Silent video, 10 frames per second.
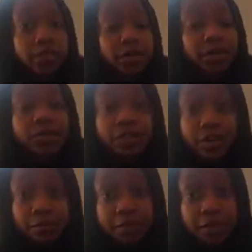became
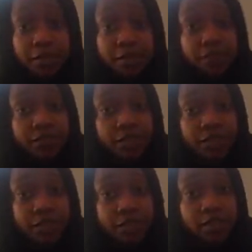very mean and
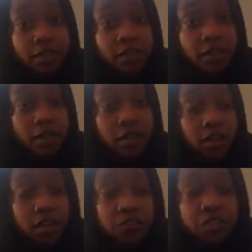very
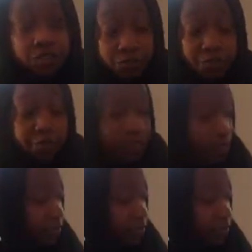disrespectful to